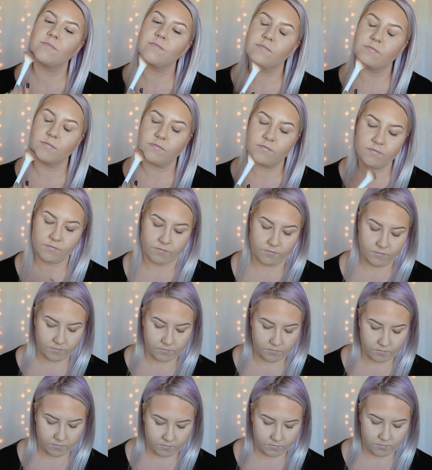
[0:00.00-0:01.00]

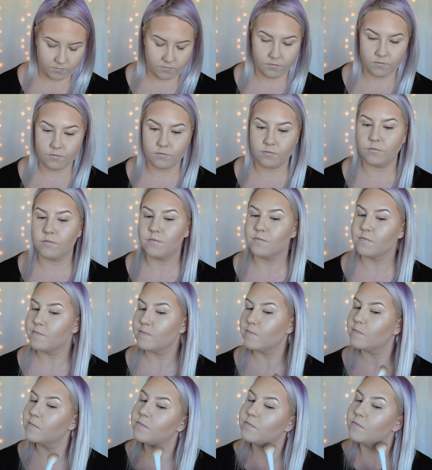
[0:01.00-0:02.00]

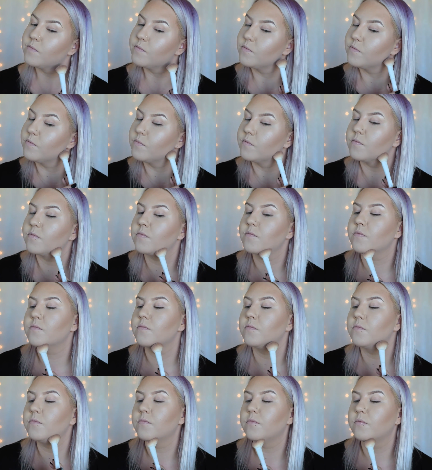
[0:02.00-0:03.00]

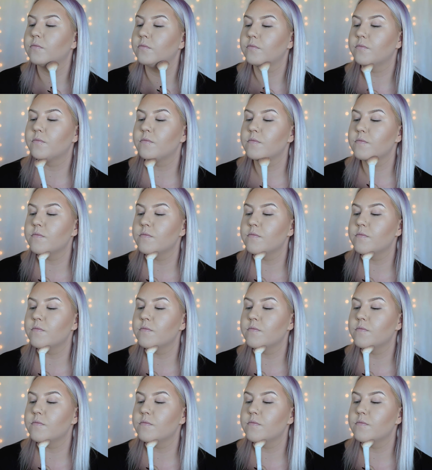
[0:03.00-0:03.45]
[no speech]